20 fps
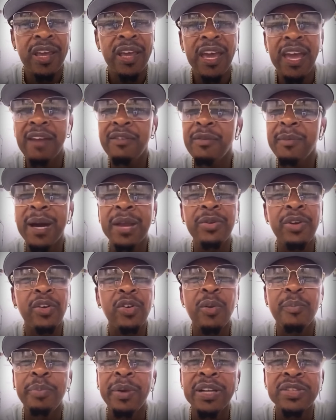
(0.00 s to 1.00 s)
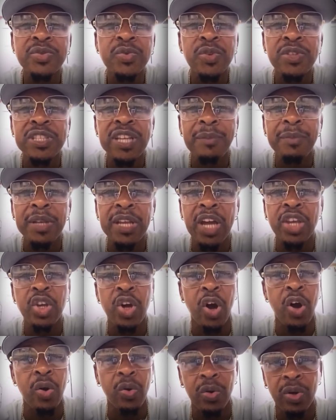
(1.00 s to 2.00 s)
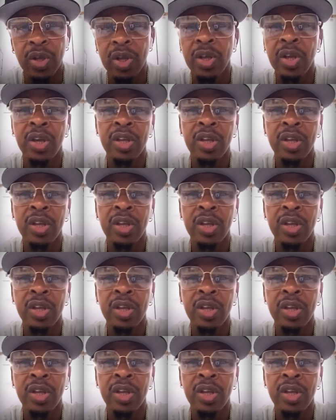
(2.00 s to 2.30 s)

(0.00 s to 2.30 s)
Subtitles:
Everybody will come on social media. Yo,